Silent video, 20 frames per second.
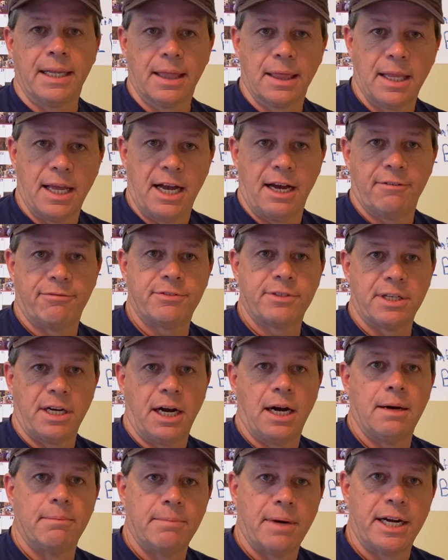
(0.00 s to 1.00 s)
left
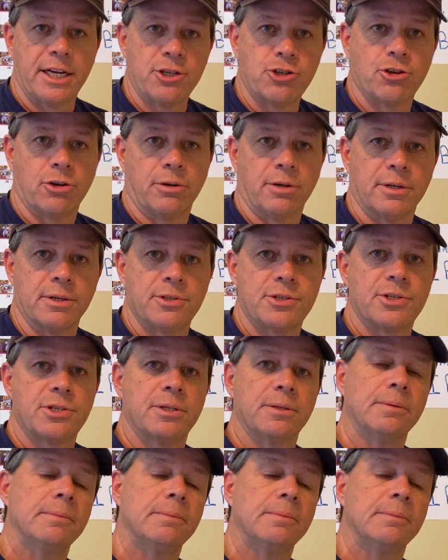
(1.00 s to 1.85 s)
on my charts